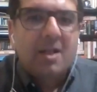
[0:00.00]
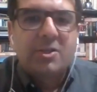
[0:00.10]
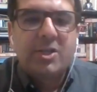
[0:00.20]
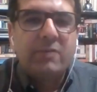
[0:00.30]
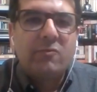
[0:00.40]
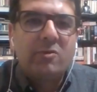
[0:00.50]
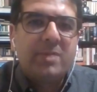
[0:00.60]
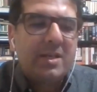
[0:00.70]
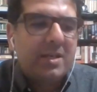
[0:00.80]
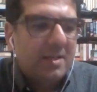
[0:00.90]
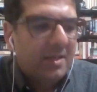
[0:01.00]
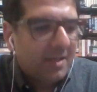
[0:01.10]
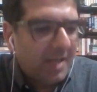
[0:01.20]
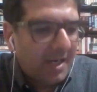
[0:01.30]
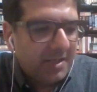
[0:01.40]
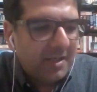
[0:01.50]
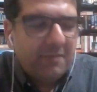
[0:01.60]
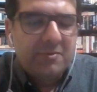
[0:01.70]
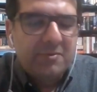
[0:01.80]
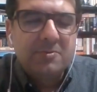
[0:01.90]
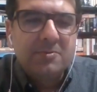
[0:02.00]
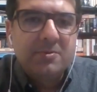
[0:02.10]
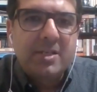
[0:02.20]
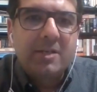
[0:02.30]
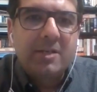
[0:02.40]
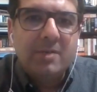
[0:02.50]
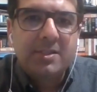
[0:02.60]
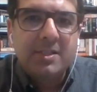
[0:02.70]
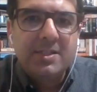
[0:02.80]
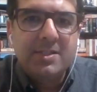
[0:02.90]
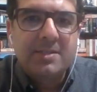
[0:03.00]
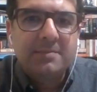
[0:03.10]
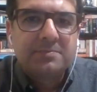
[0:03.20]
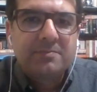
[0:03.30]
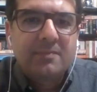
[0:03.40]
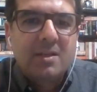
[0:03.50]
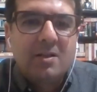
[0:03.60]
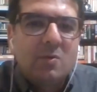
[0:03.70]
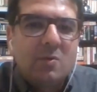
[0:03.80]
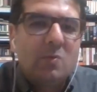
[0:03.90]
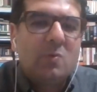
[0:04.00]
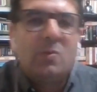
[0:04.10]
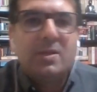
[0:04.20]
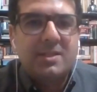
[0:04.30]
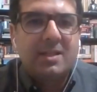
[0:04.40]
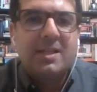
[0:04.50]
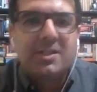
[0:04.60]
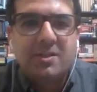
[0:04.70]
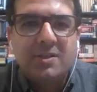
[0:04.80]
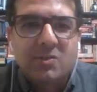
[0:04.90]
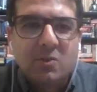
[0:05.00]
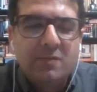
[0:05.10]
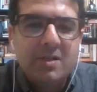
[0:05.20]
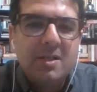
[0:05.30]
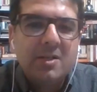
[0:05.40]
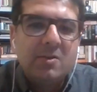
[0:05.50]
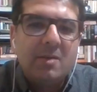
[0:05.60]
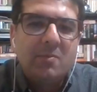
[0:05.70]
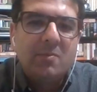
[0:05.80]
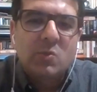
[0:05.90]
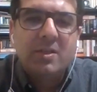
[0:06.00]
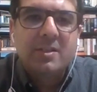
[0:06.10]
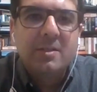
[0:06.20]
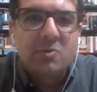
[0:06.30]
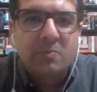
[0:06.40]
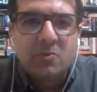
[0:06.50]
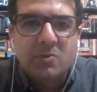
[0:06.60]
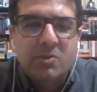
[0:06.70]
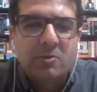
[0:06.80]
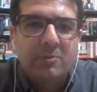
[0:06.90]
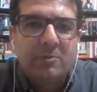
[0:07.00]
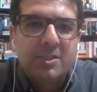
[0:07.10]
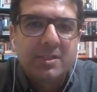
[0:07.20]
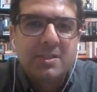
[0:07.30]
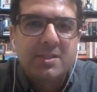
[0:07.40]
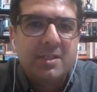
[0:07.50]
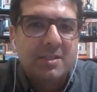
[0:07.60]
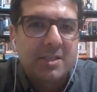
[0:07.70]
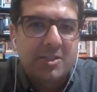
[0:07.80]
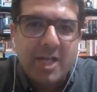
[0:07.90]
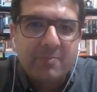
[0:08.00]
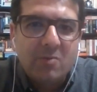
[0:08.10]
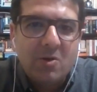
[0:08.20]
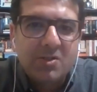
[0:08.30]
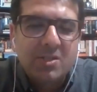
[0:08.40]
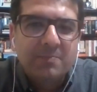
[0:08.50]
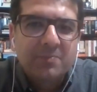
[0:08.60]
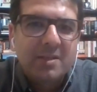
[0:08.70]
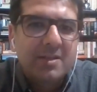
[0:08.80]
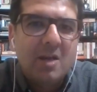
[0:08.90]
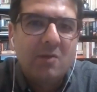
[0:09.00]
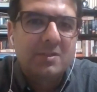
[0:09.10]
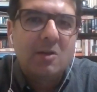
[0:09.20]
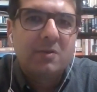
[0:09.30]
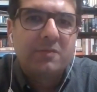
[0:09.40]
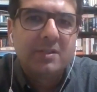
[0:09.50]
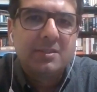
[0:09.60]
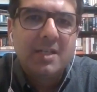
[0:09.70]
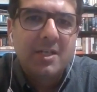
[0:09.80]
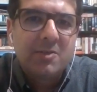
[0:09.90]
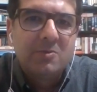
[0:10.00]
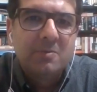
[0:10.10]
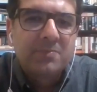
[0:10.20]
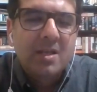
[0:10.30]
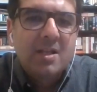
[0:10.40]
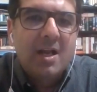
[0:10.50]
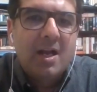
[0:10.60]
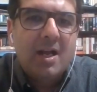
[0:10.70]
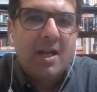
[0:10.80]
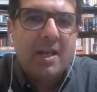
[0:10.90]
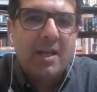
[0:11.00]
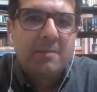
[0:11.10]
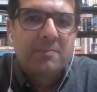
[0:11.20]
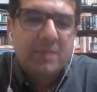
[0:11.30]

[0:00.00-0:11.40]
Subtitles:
She would be kind enough to take questions once her lecture is over. You're most welcome to post your questions in the chat box. Now, without further ado, I